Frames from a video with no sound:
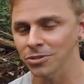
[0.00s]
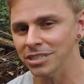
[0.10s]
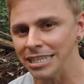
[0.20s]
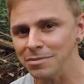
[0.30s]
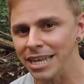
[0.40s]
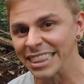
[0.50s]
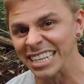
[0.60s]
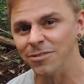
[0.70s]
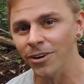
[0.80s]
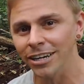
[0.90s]
So it seems that
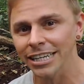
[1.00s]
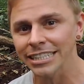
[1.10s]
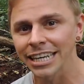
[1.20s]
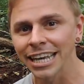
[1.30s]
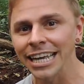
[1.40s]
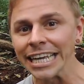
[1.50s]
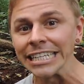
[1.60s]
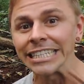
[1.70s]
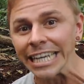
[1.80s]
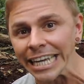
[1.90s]
this fungus
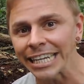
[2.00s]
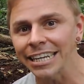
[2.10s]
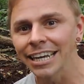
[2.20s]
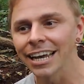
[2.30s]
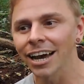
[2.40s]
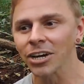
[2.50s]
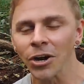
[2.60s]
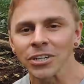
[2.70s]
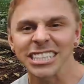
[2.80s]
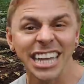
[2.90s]
is in a
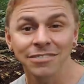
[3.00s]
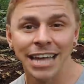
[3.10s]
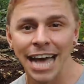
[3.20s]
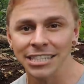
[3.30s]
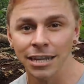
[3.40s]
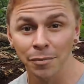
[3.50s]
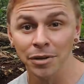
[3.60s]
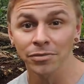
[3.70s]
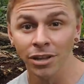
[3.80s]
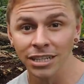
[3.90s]
current state of
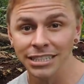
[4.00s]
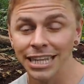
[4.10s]
taxonomic flux,